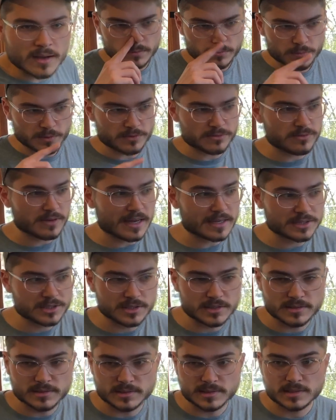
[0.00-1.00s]

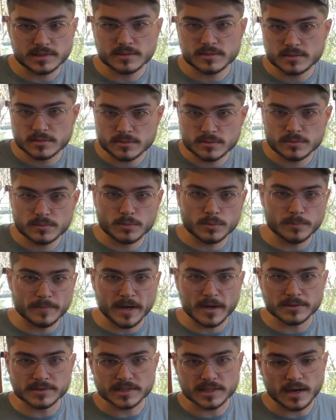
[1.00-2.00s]
reflections will
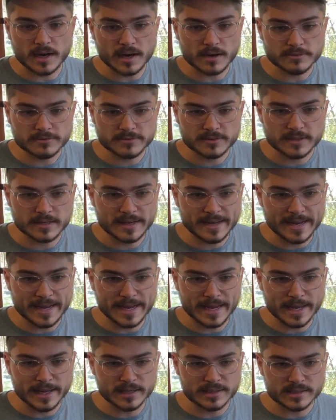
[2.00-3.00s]
bounce off
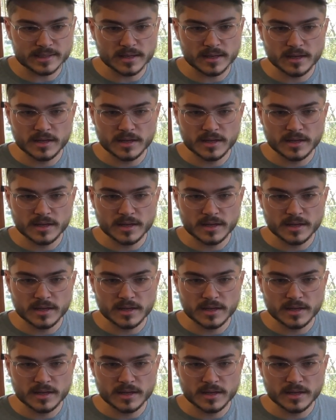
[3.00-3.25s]
and